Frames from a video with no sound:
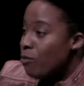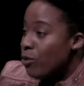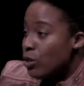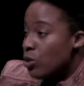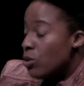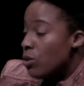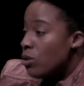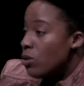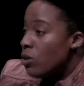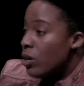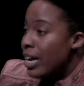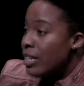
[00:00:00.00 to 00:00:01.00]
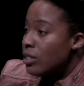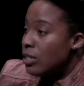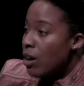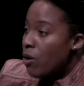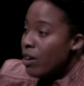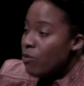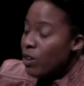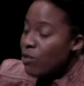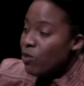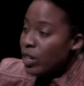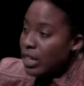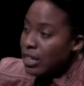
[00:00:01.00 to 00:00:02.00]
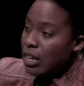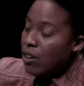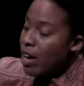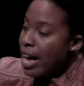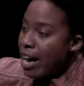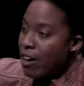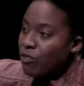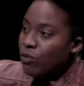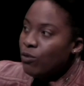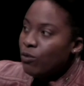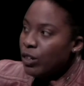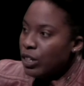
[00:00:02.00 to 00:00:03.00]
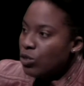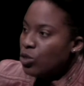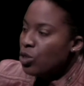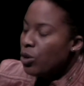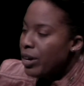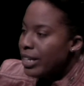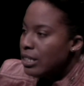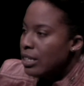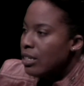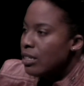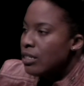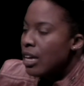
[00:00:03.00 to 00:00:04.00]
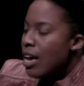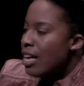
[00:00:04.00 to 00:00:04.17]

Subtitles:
for school, and so if we really don't have real choices,